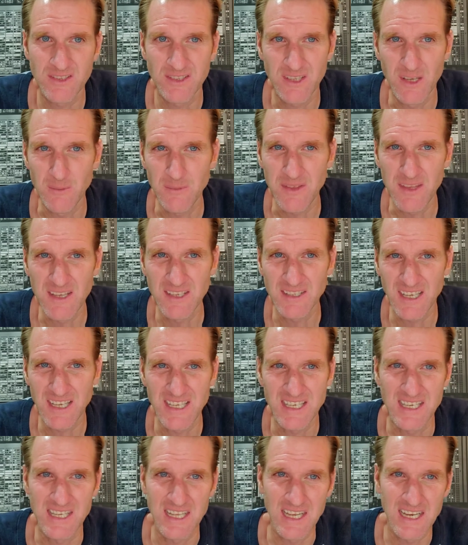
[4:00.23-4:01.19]
Some things I
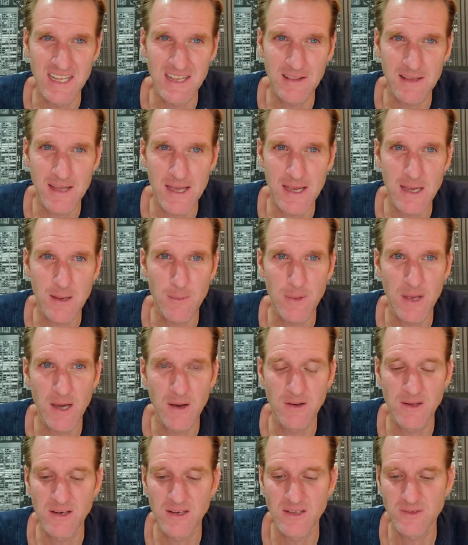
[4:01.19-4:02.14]
didn't like
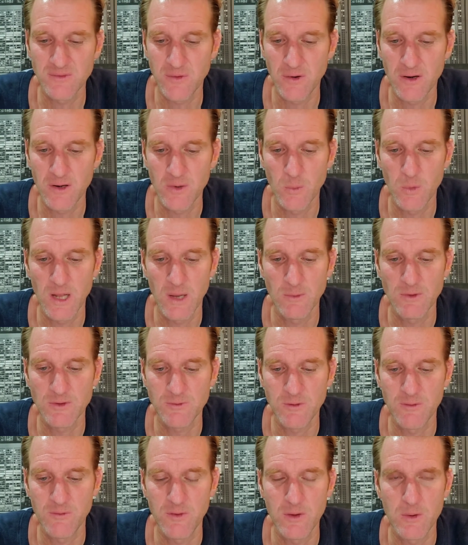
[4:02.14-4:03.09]
about it as far as when I
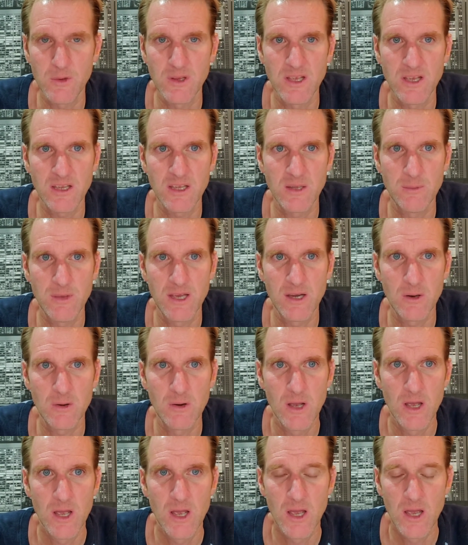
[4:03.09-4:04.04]
was reviewing it,
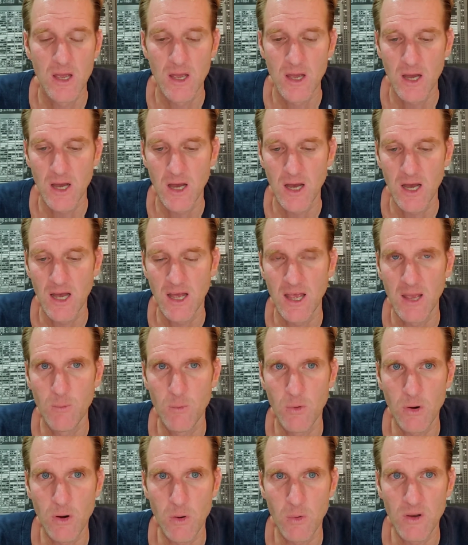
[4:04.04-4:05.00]
Camille.
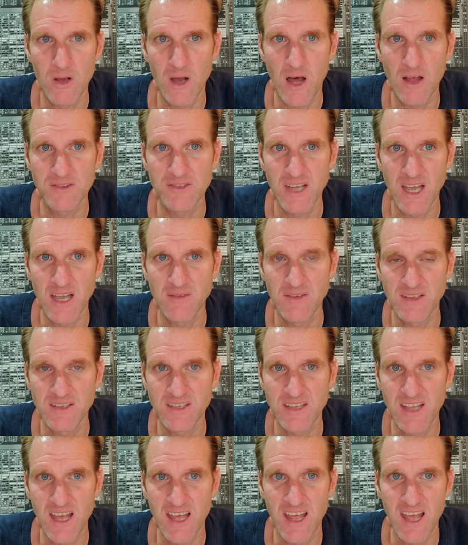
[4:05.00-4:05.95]
And I'll dive
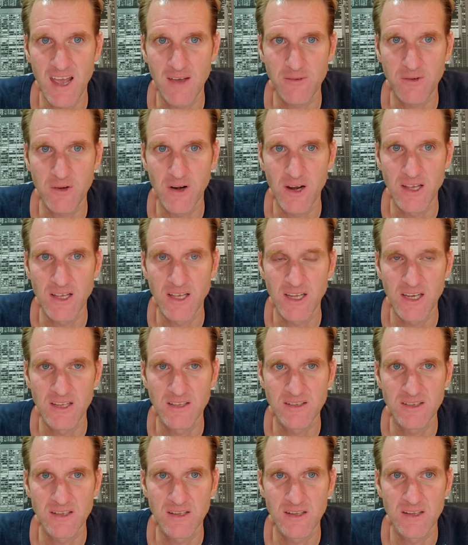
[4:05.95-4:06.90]
into that after I get
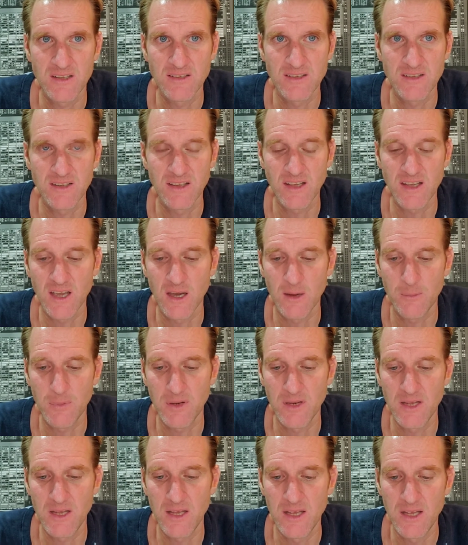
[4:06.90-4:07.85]
into the
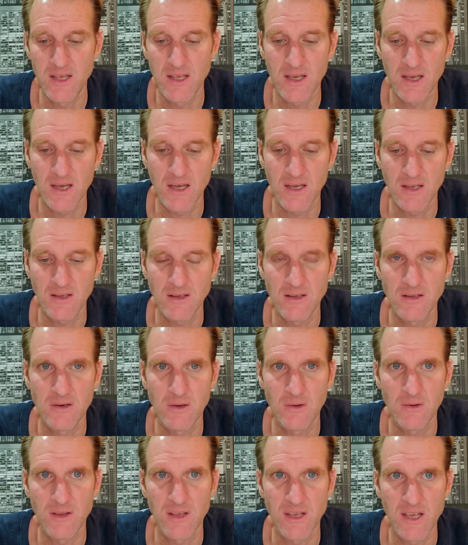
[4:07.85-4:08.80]
company,
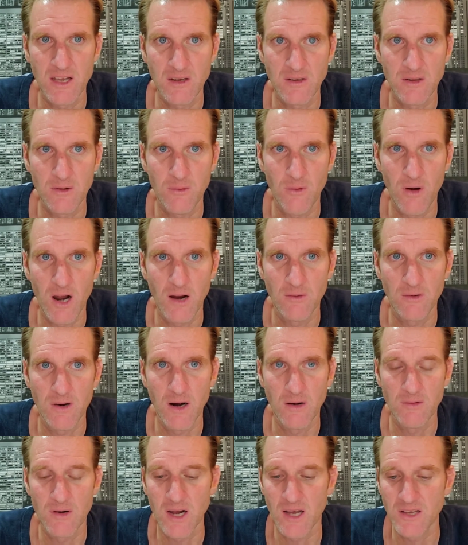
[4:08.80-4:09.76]
the
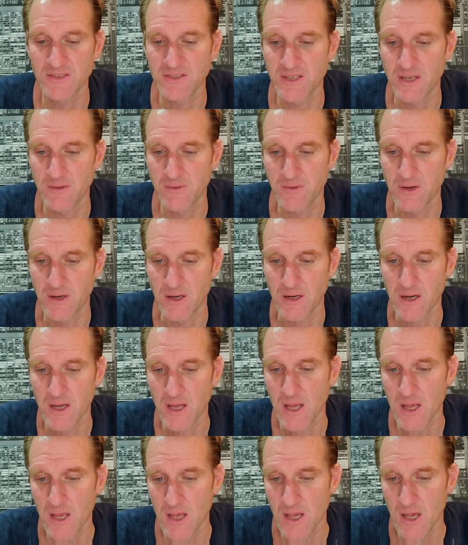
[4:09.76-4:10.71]
rah-rah-rah stuff here.
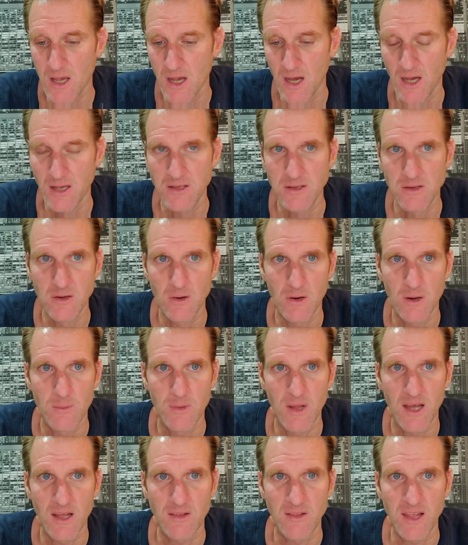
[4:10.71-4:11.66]
I'm
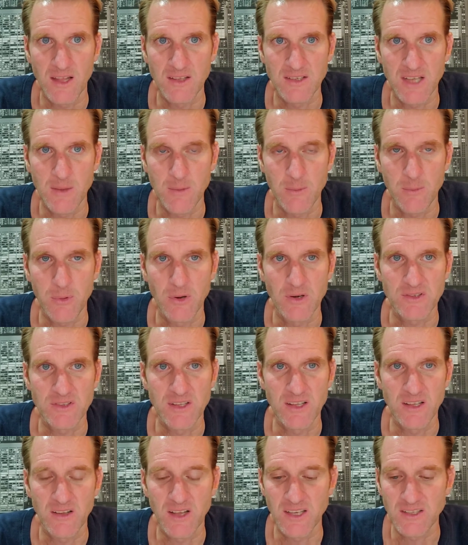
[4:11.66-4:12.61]
not that type of
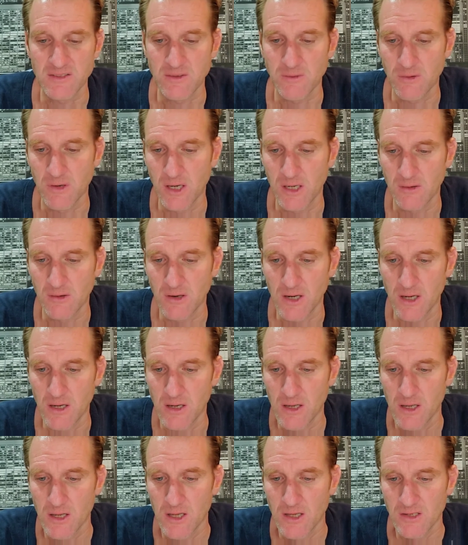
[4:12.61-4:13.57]
person that likes the
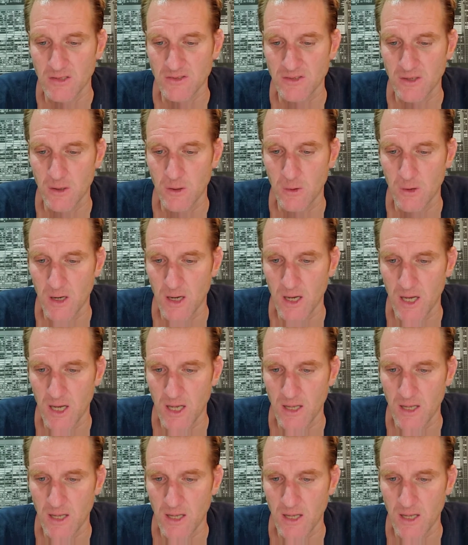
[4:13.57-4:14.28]
rah-rah. So